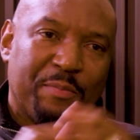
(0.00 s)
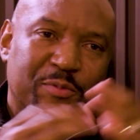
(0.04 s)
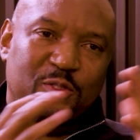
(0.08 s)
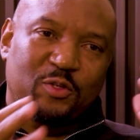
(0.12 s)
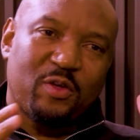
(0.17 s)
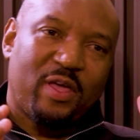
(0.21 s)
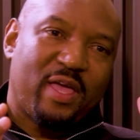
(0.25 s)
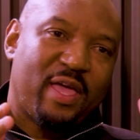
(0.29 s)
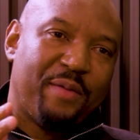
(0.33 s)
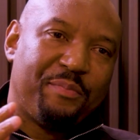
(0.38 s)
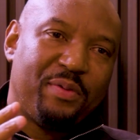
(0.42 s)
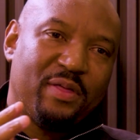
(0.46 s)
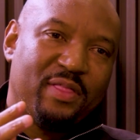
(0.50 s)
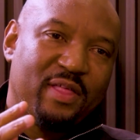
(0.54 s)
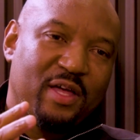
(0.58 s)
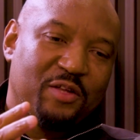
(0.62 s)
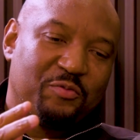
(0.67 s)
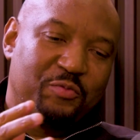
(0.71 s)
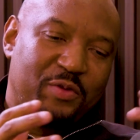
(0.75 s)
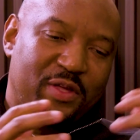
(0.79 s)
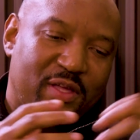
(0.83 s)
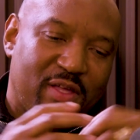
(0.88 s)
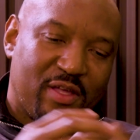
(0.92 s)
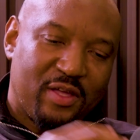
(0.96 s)
I'm so happy
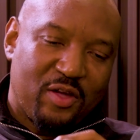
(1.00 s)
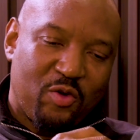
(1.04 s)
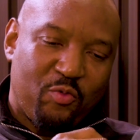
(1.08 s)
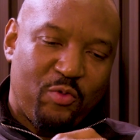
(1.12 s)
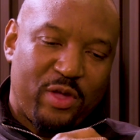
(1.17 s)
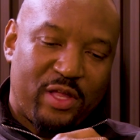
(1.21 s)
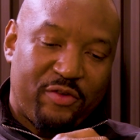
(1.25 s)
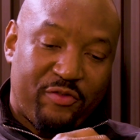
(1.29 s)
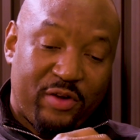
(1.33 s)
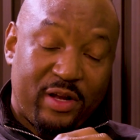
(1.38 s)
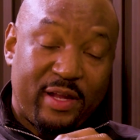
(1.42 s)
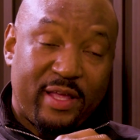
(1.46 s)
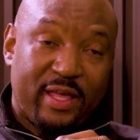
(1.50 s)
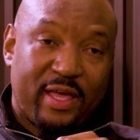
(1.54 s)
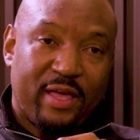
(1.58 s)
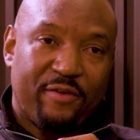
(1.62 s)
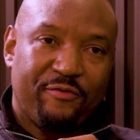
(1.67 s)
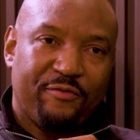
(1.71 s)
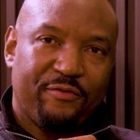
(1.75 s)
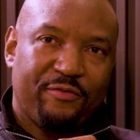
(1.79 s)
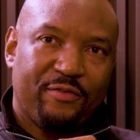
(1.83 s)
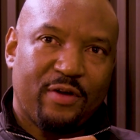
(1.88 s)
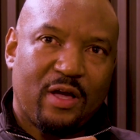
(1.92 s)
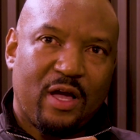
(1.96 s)
that we really
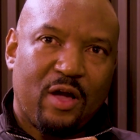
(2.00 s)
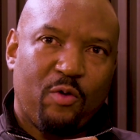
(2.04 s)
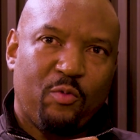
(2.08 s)
have,